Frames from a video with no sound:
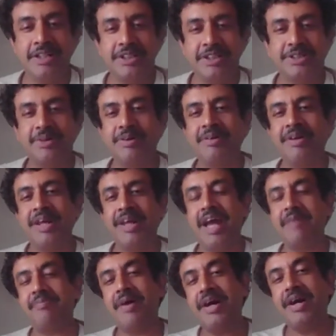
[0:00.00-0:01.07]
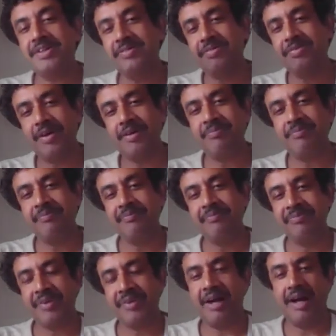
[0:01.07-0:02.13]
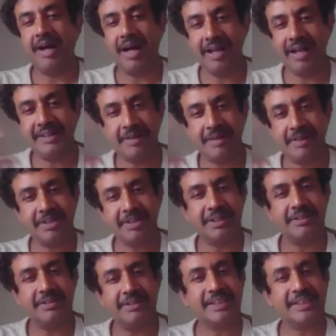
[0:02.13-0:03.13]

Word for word: So apart from higher dimensional